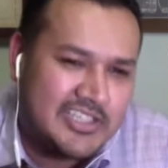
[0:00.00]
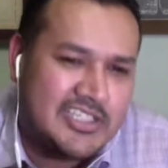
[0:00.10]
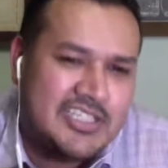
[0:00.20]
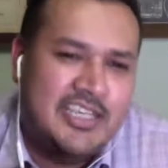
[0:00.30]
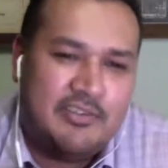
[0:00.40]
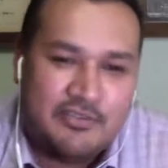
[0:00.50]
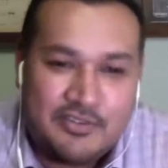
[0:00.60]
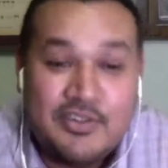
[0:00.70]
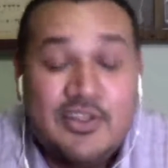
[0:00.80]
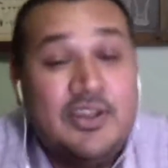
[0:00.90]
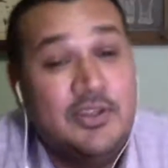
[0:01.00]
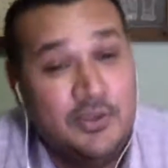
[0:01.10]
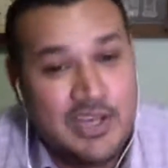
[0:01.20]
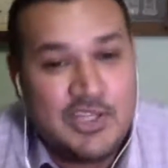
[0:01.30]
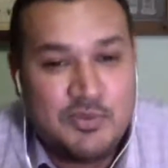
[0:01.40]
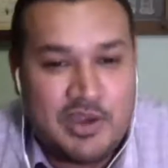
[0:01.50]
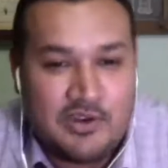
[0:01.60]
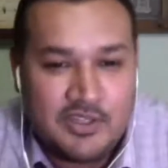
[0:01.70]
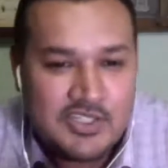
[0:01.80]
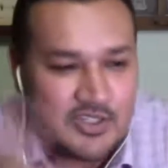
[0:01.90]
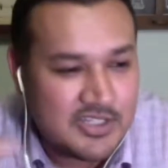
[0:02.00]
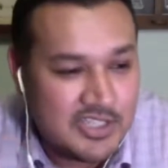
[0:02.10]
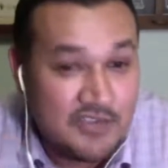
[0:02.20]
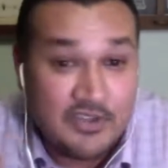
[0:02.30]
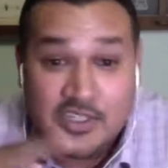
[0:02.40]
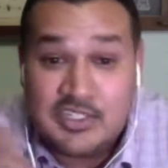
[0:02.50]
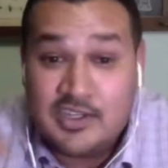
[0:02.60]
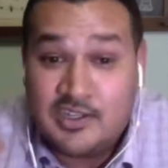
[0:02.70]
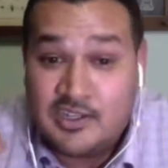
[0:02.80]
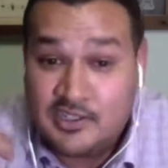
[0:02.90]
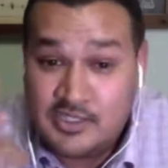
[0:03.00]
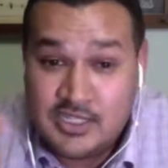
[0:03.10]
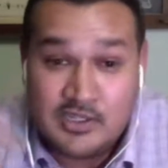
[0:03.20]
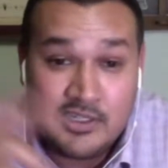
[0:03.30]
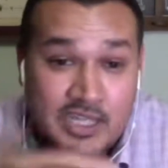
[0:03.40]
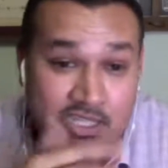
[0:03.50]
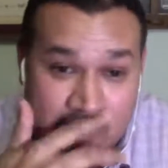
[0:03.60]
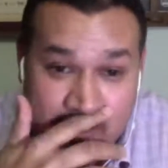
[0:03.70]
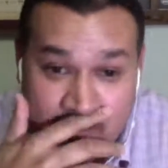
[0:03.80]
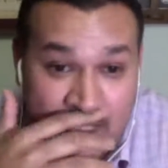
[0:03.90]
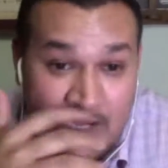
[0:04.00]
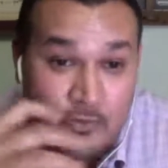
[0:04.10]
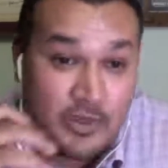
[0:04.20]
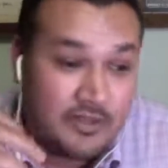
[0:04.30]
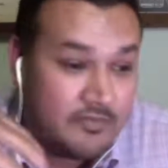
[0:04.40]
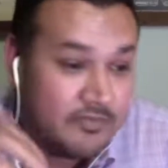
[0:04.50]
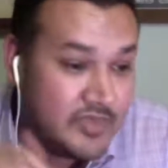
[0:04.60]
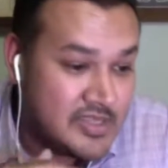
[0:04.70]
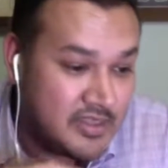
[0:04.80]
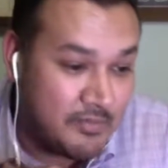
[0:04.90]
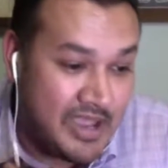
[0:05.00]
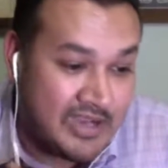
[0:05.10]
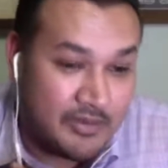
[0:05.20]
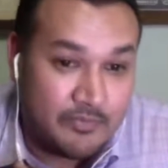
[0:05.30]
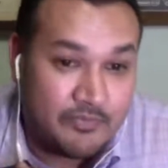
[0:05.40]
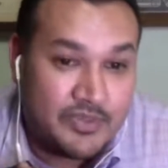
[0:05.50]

Steve, you got your bottle. So, Siva, tell Steve that he won the Magnum.